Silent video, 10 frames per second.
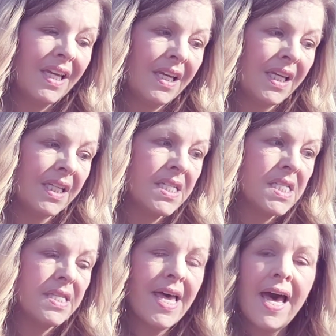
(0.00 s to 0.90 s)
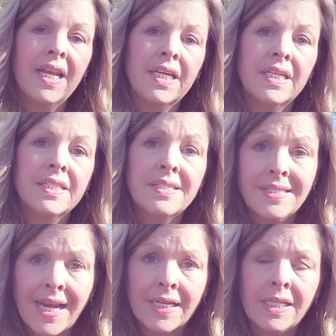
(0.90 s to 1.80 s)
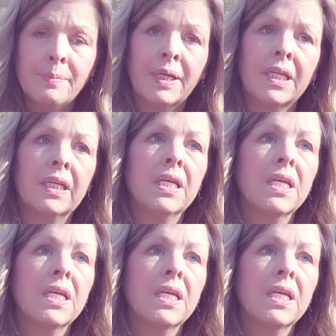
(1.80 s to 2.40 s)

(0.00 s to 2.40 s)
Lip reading: is that it's Dyneema.